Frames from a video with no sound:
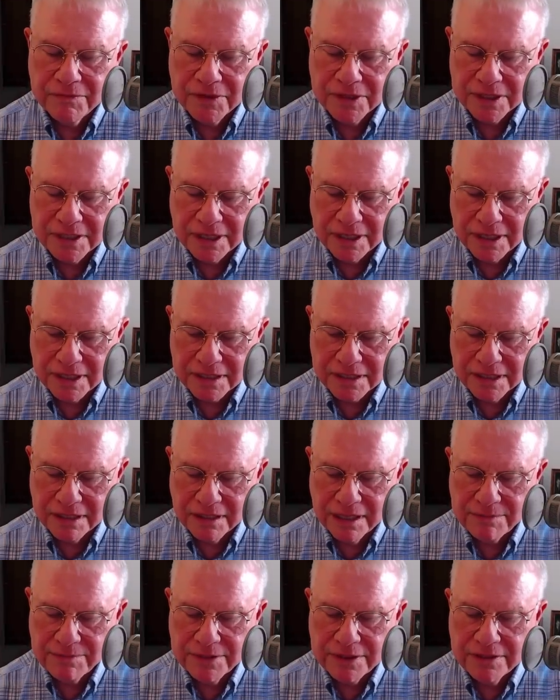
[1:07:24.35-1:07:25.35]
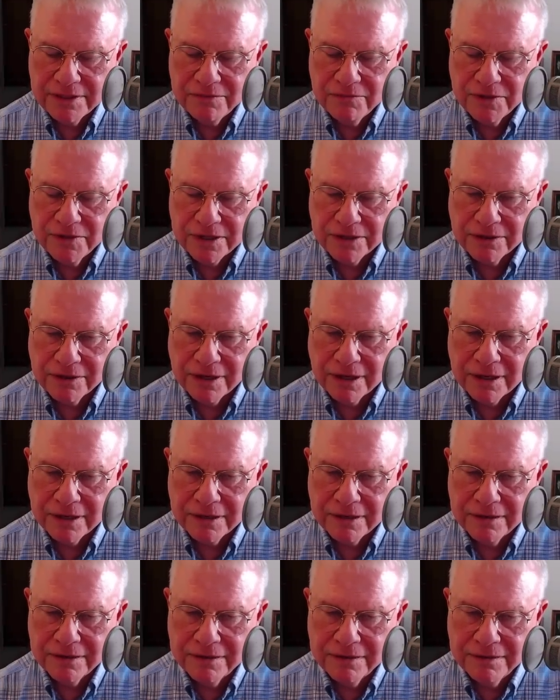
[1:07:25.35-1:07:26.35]
The tel- telepathy went
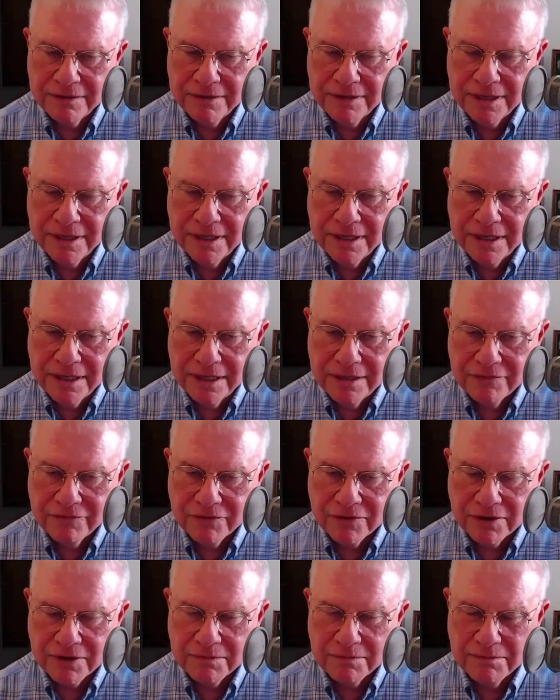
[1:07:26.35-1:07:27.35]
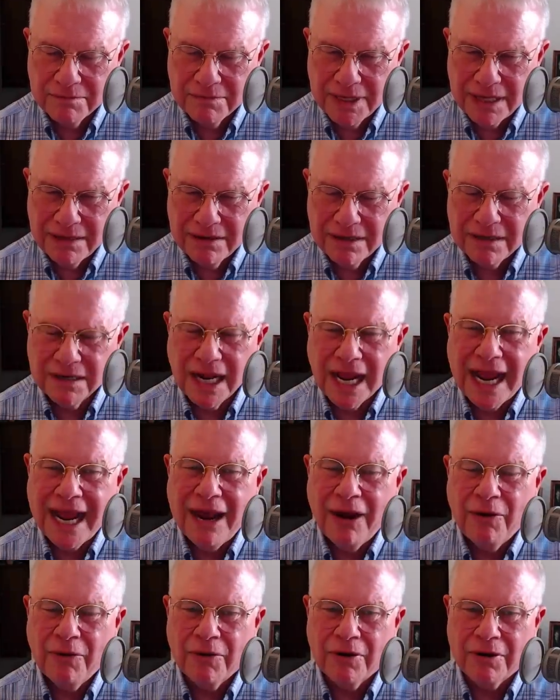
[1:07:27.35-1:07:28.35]
on for about an
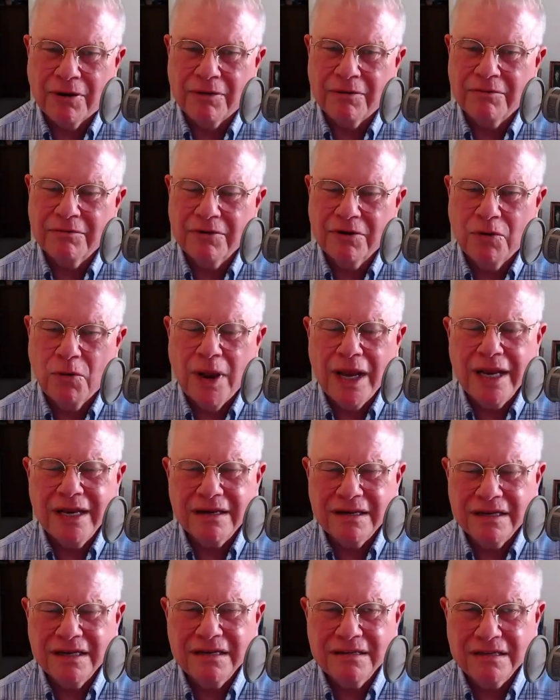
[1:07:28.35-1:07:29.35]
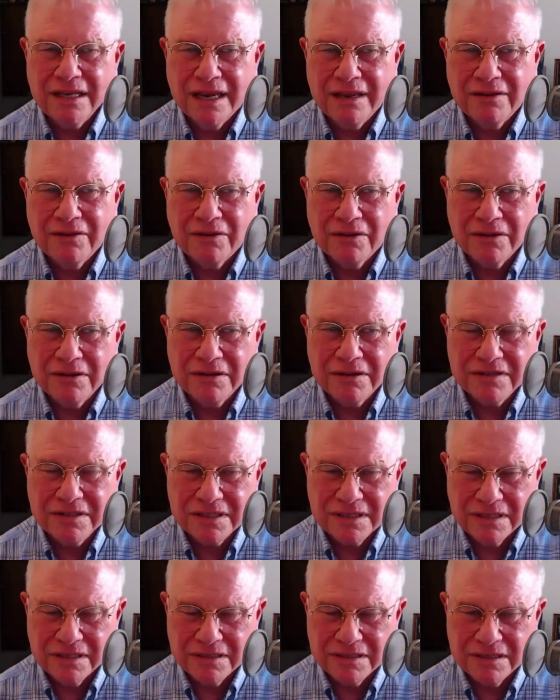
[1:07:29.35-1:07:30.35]
hour, quite detailed
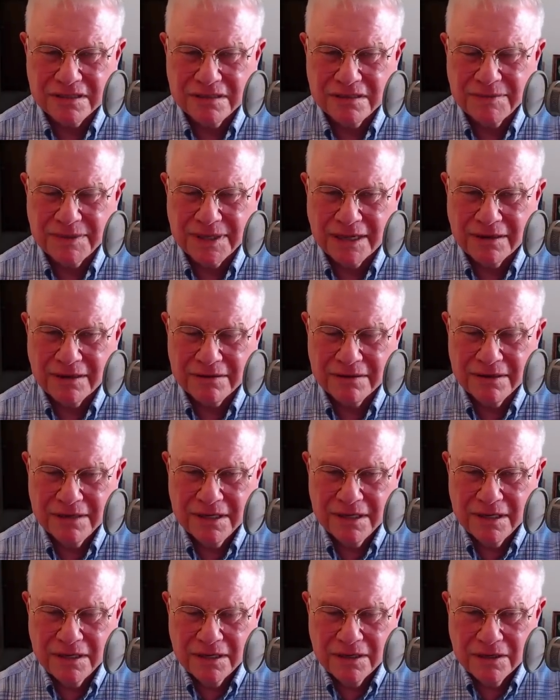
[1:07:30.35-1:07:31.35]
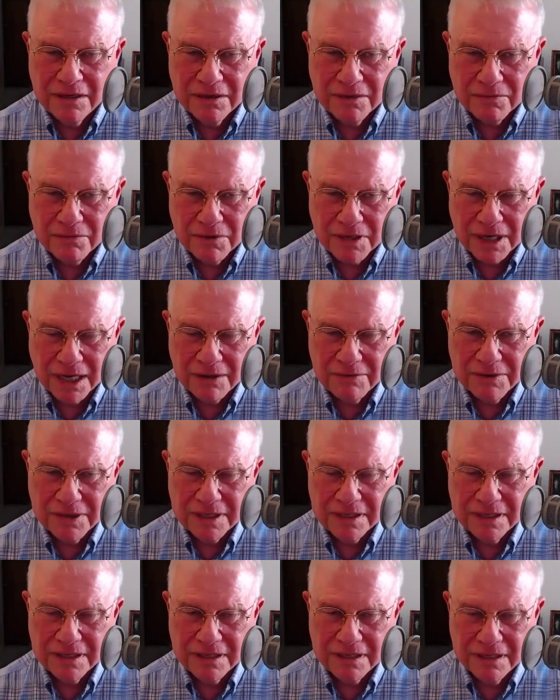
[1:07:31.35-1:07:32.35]
discussion about what I
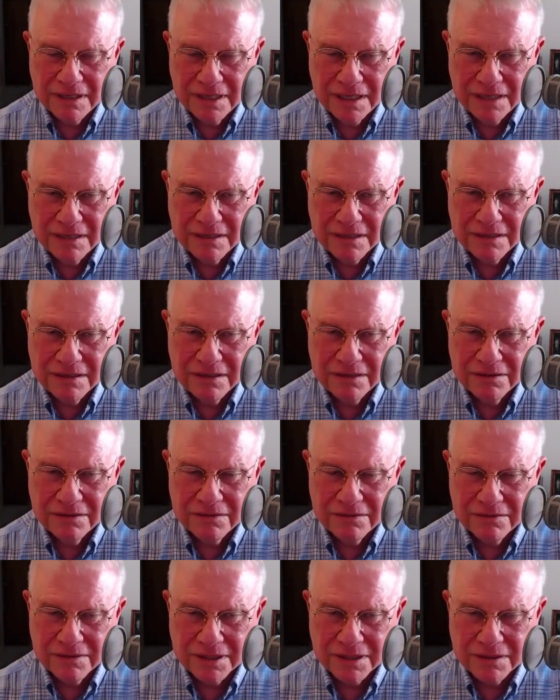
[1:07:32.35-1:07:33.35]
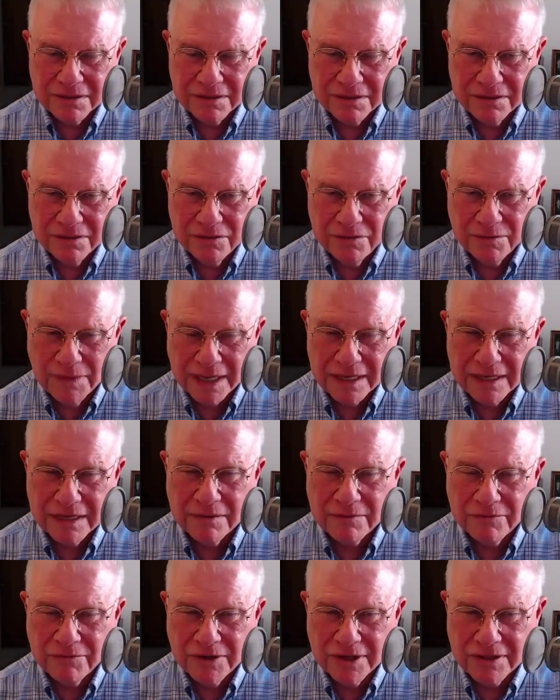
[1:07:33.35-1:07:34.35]
would need to do and who might
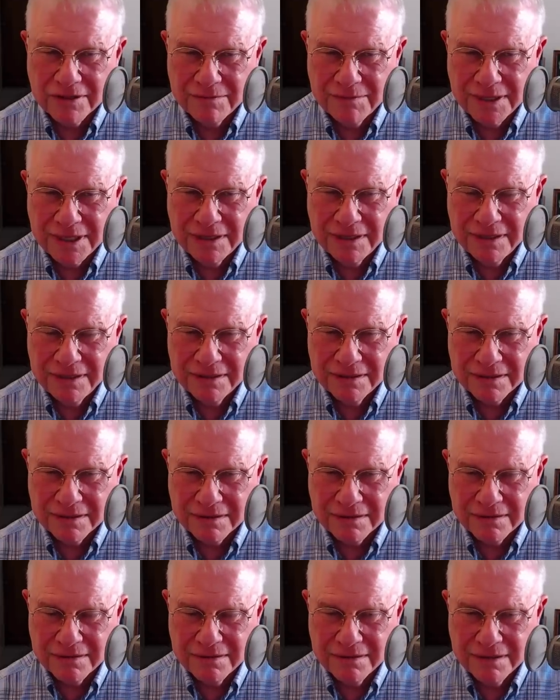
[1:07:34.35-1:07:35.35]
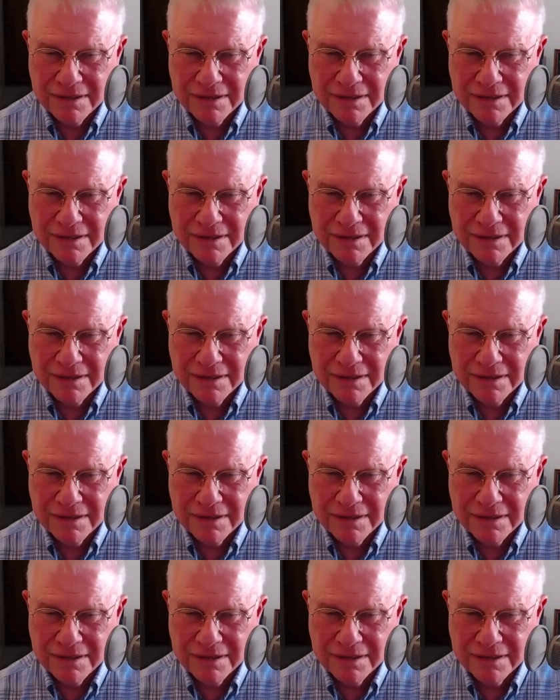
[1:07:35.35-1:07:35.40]
come with me and